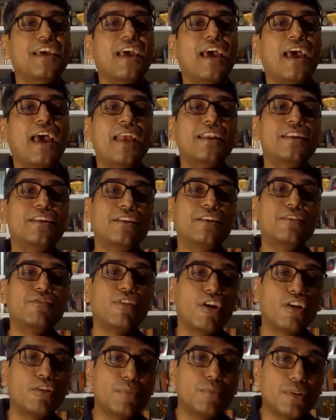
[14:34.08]
and
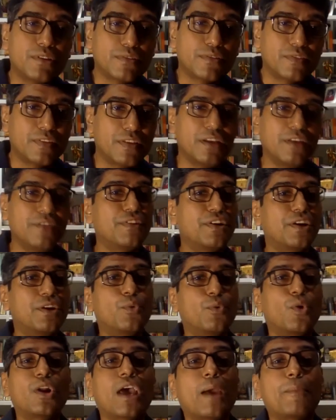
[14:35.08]
involvement of the liver,
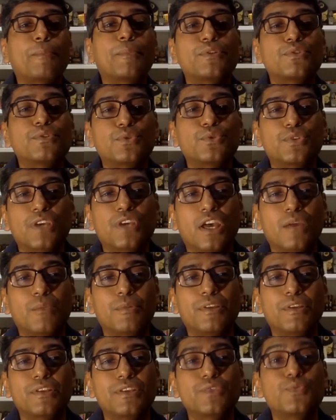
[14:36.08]
what happens to
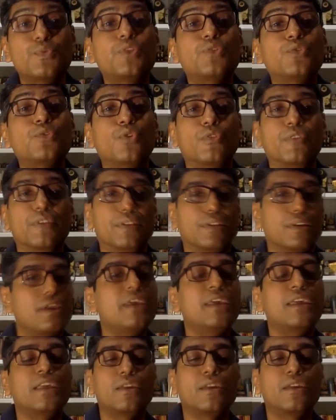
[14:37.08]
diabetes with COVID,
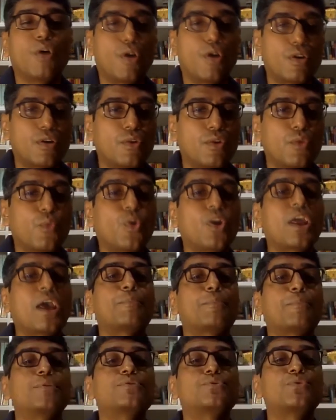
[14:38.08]
or what
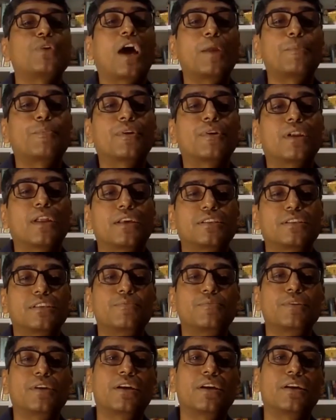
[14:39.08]
happens to
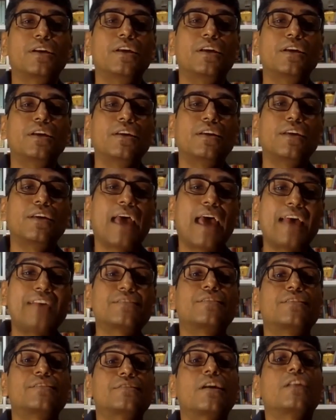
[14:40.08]
hyperglycemia as
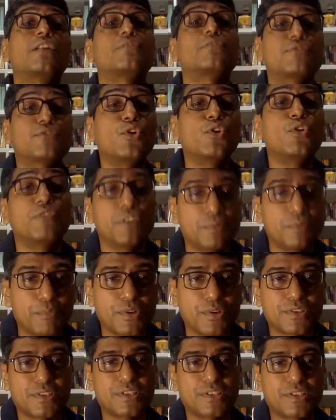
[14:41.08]
a result of COVID
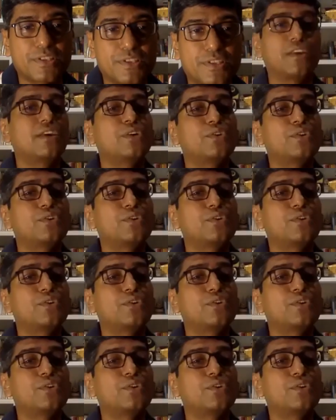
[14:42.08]
per se.